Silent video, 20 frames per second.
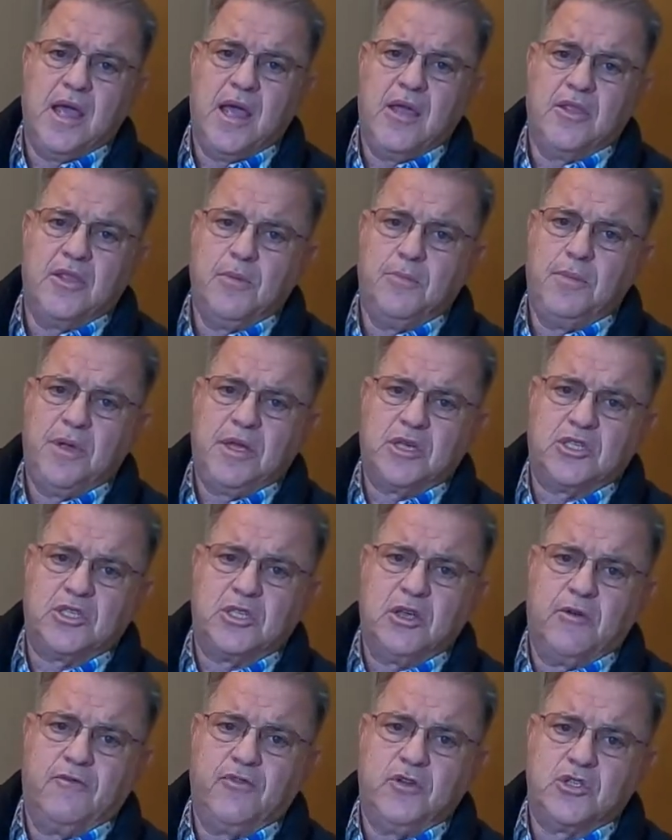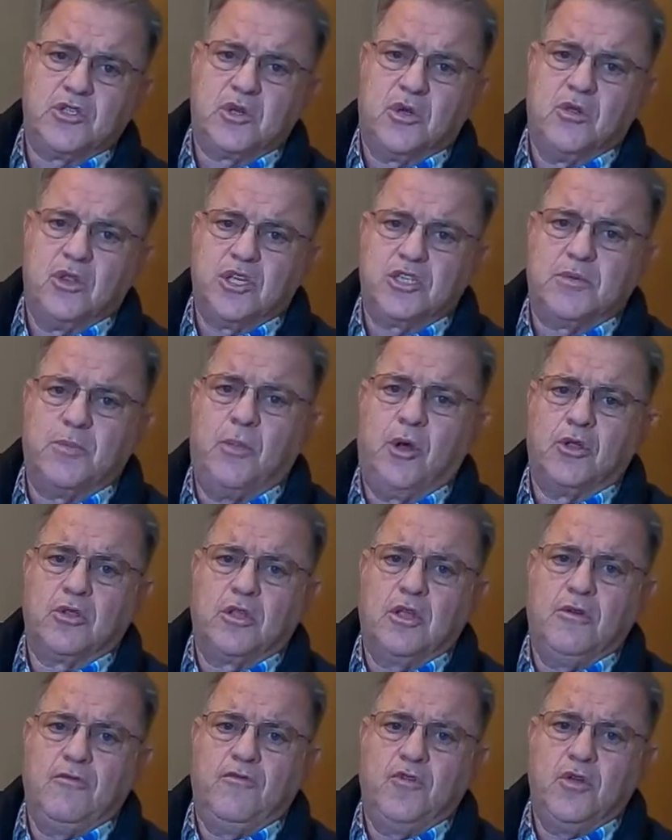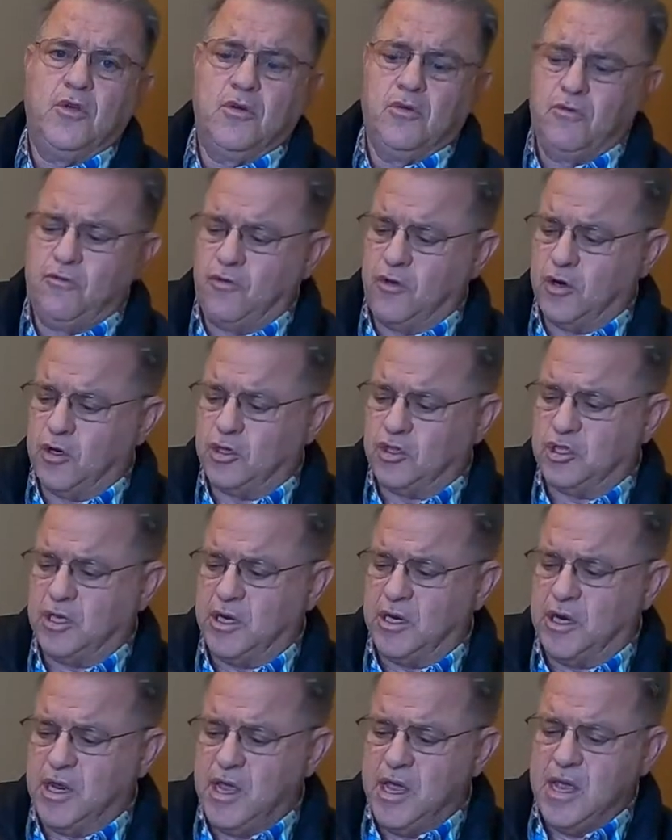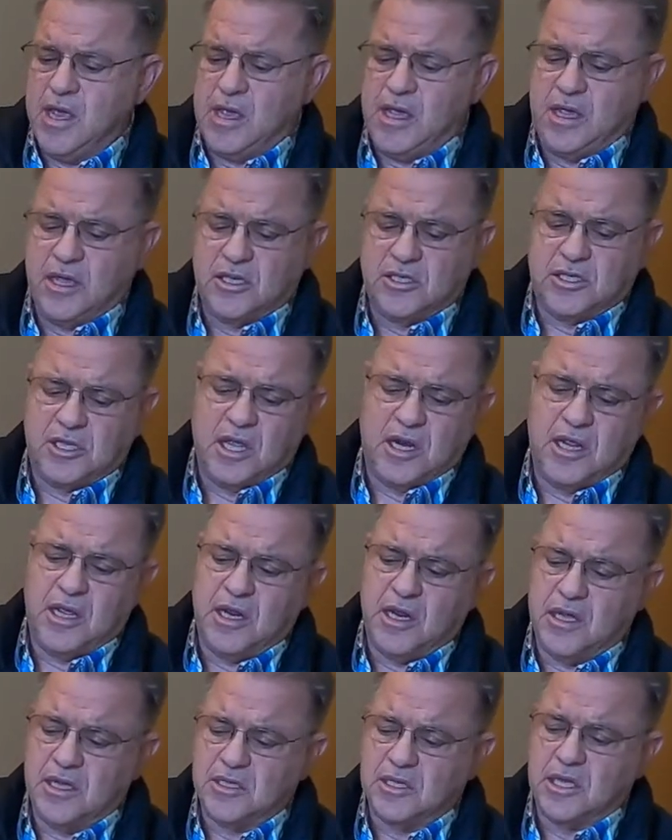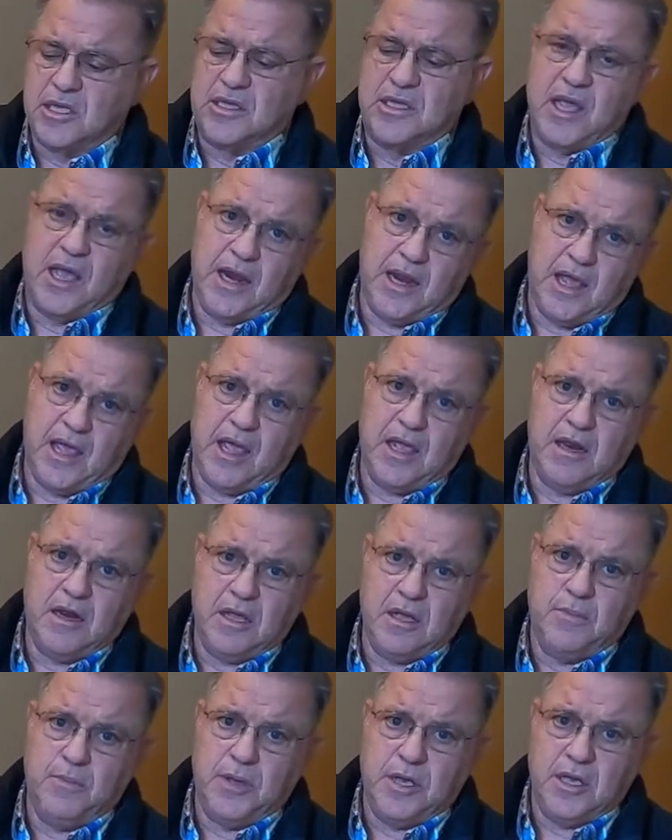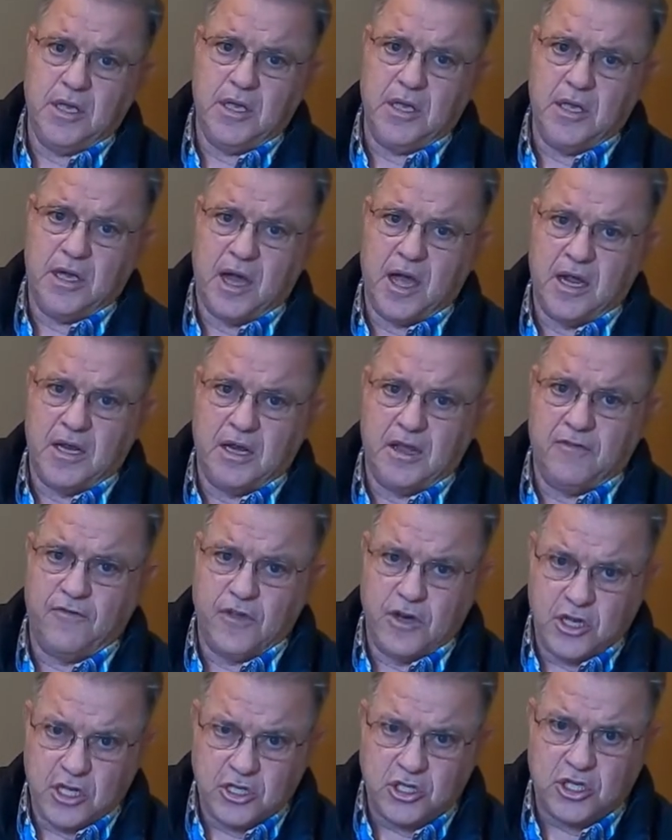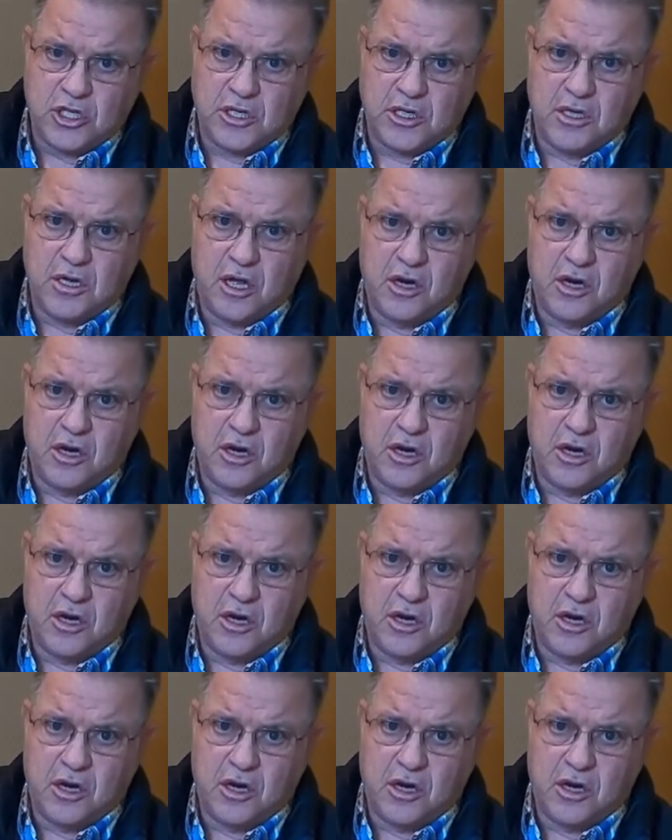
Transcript: and the biggest difference on this multi-view version is that it is a 1080p high definition